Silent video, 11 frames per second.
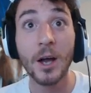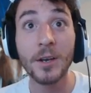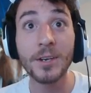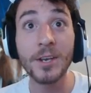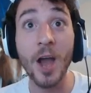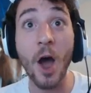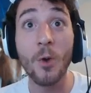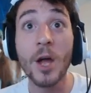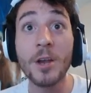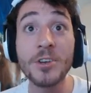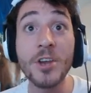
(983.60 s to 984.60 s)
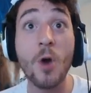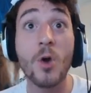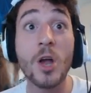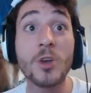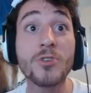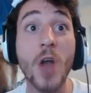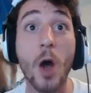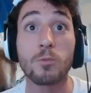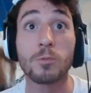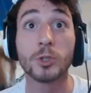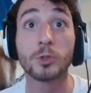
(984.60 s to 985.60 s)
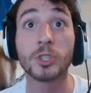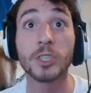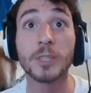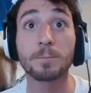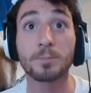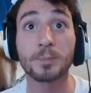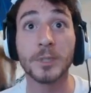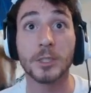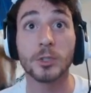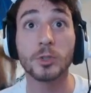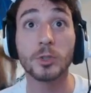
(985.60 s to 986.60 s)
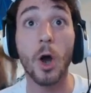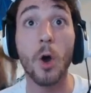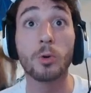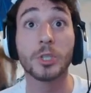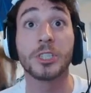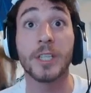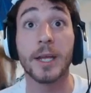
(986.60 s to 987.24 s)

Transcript: No! No! No! You stink! Oh shit!